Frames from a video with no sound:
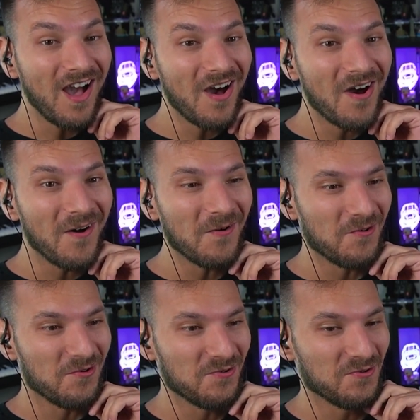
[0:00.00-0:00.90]

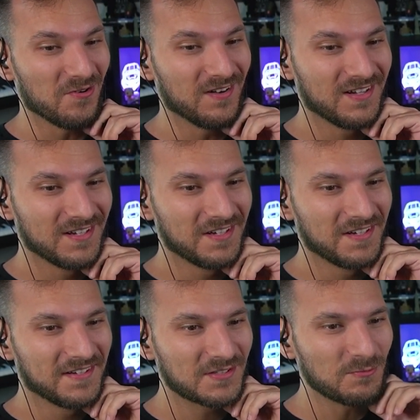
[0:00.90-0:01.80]
Oh.
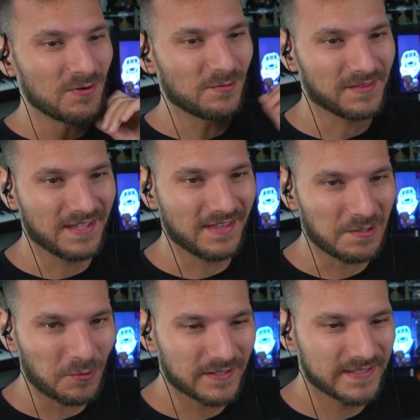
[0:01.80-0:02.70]
Whoa. So what? When they like
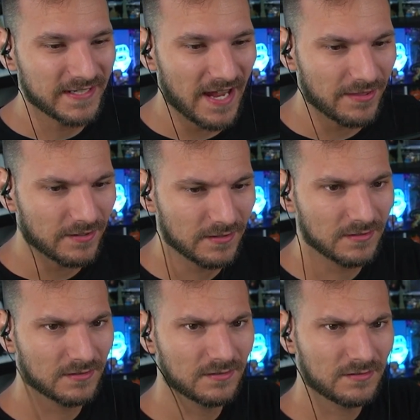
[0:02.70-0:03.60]
work together?
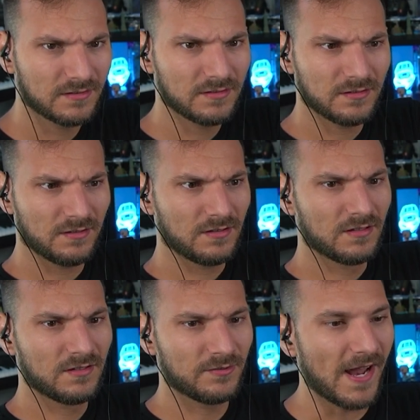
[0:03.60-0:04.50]

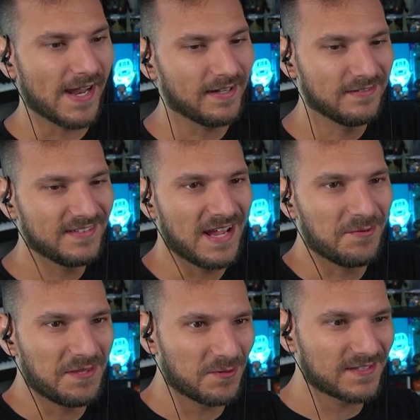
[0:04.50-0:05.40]
Right. Yeah,
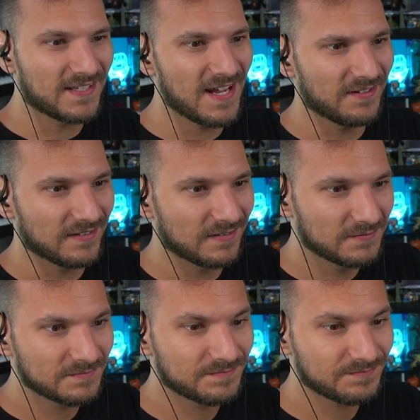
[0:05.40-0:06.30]
when they work together.
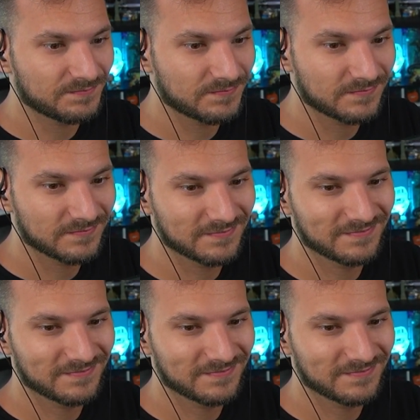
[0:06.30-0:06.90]
We did.